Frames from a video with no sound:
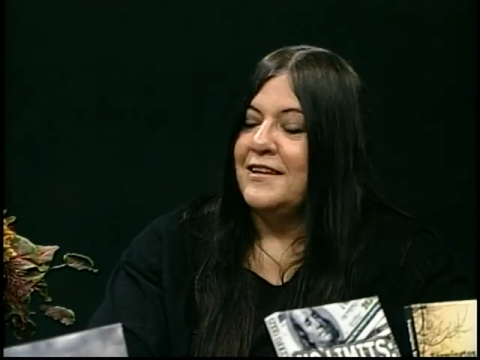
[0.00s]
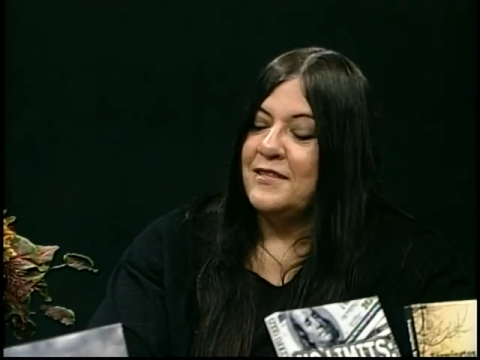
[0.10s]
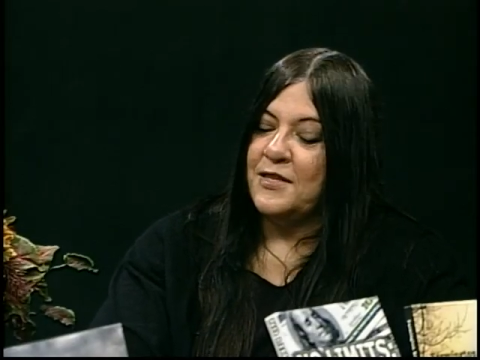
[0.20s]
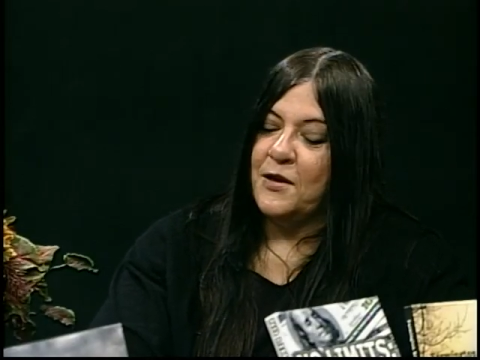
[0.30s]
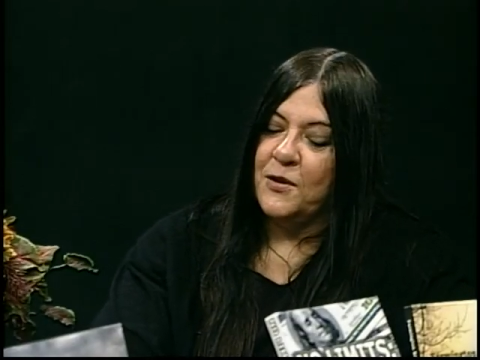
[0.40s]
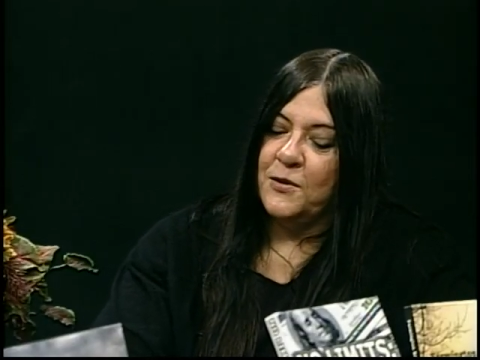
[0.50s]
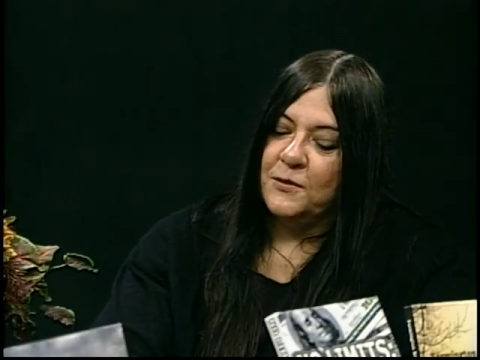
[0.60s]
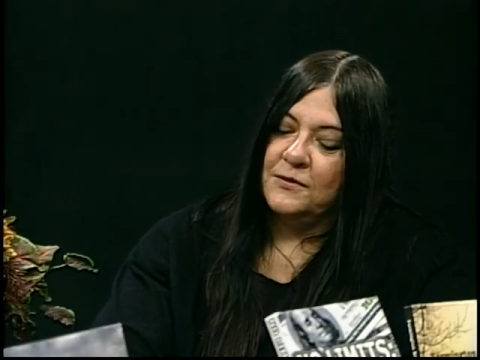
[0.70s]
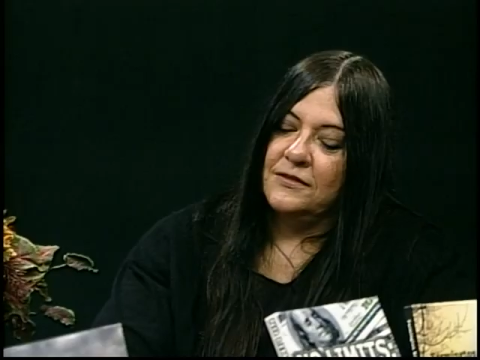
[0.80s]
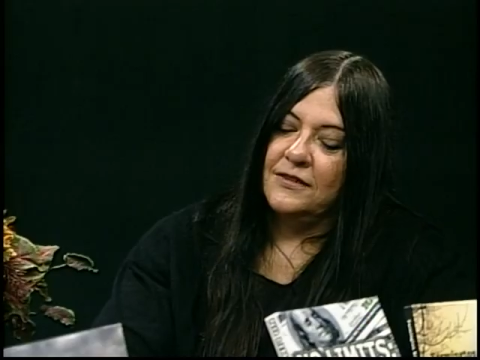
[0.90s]

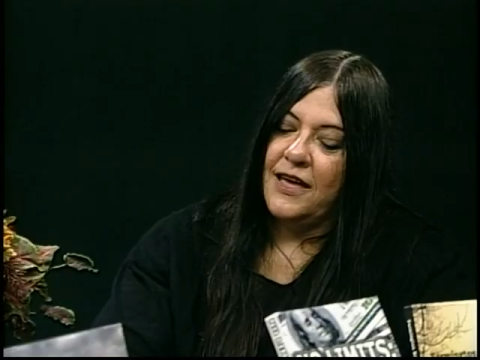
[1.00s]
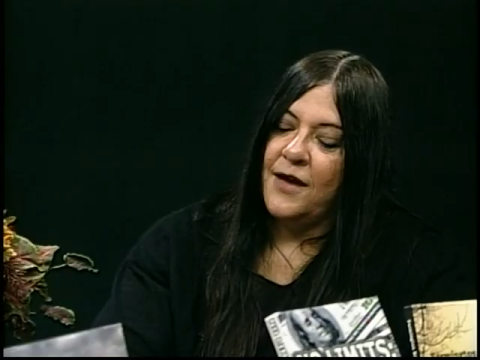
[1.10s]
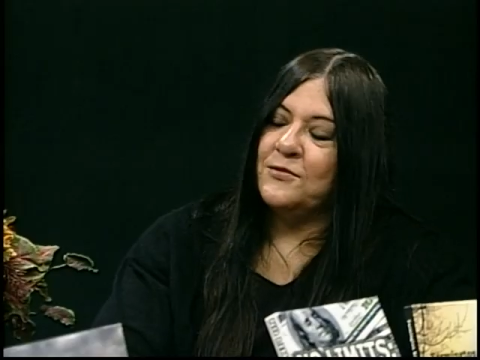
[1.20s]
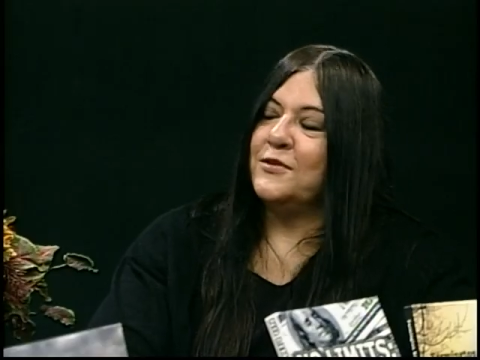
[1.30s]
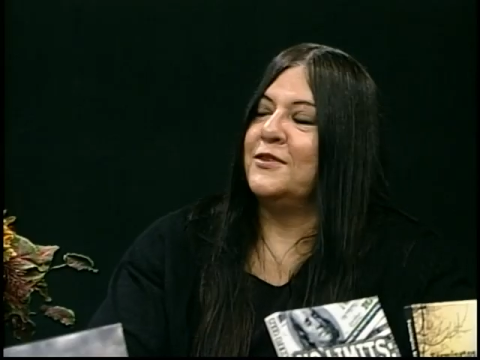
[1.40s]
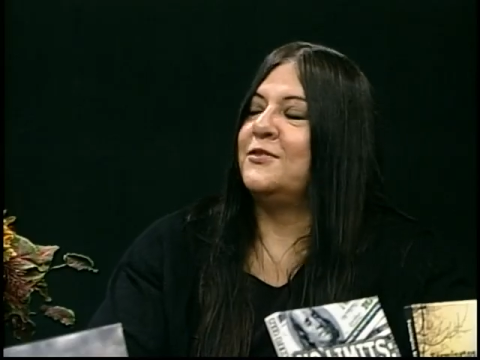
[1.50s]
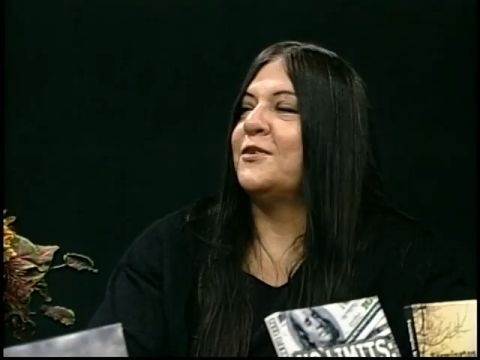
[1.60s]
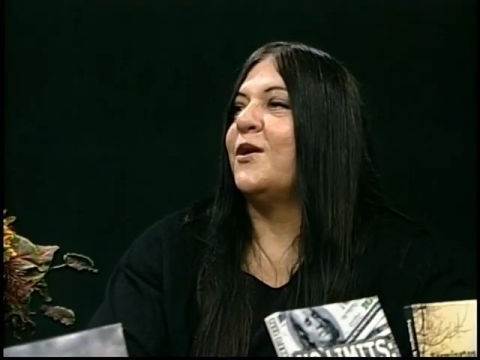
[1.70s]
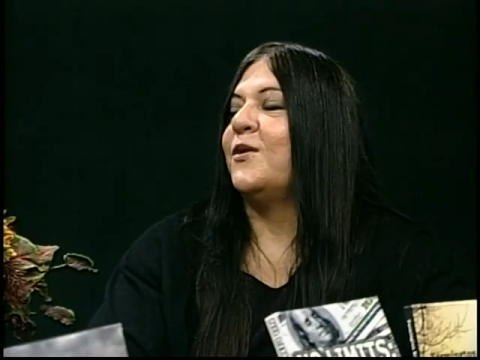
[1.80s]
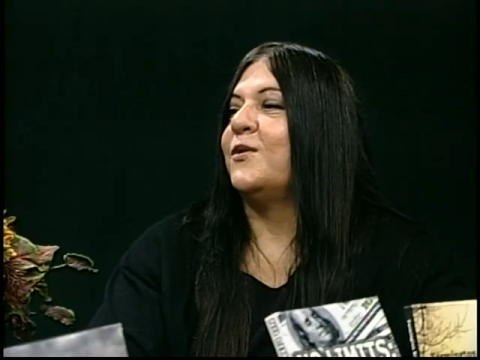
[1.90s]
So after the
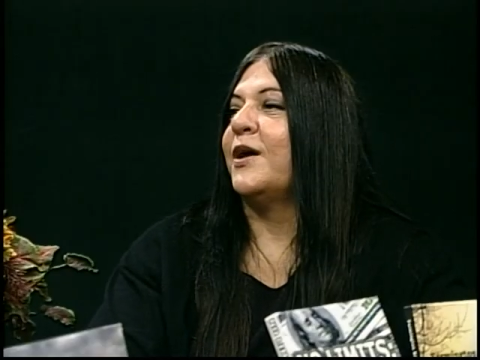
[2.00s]
show,